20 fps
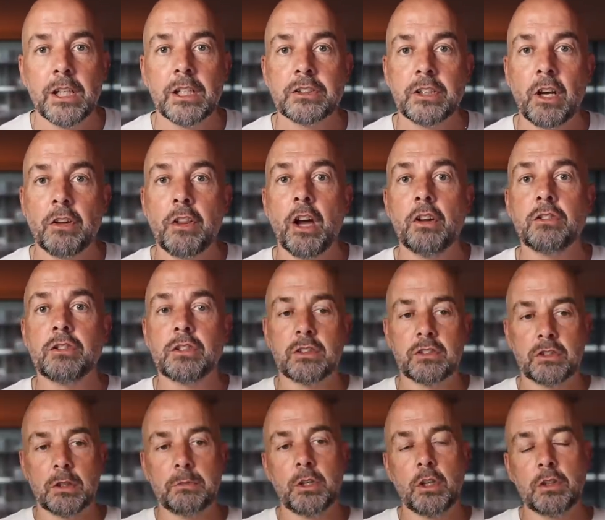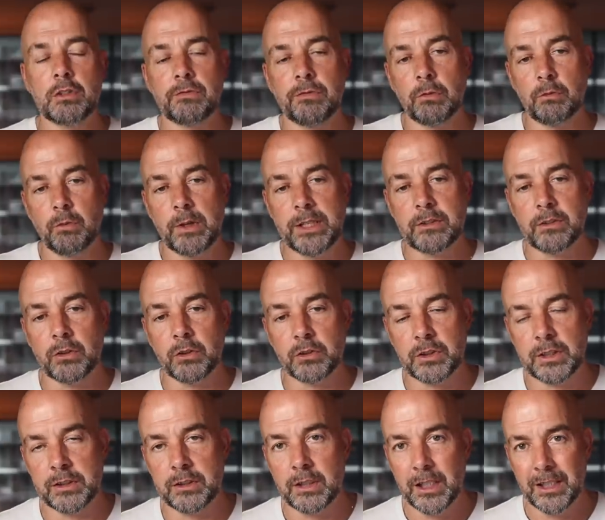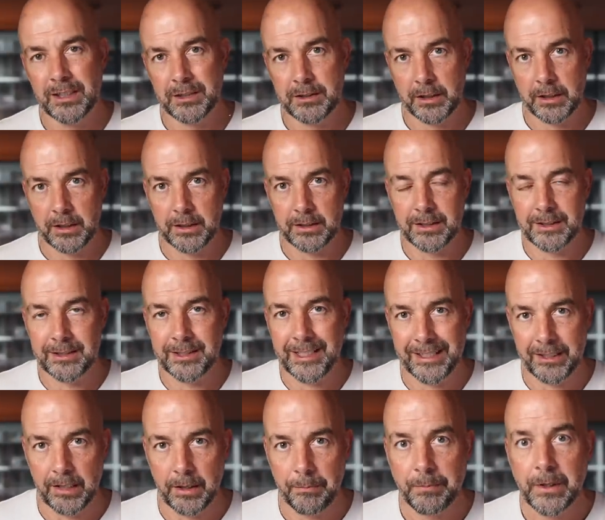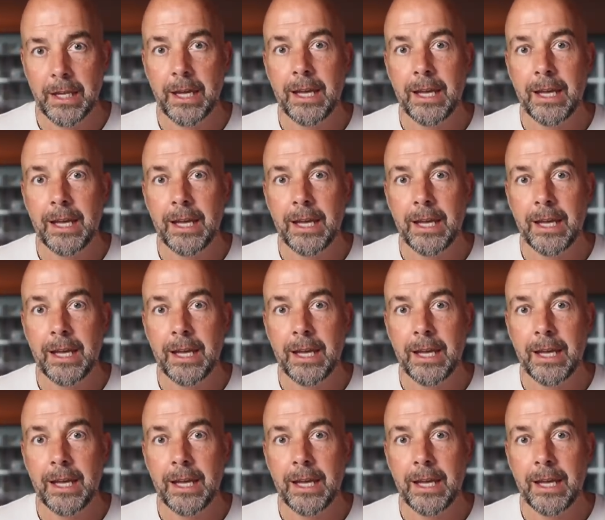So those are some useful resources to consider.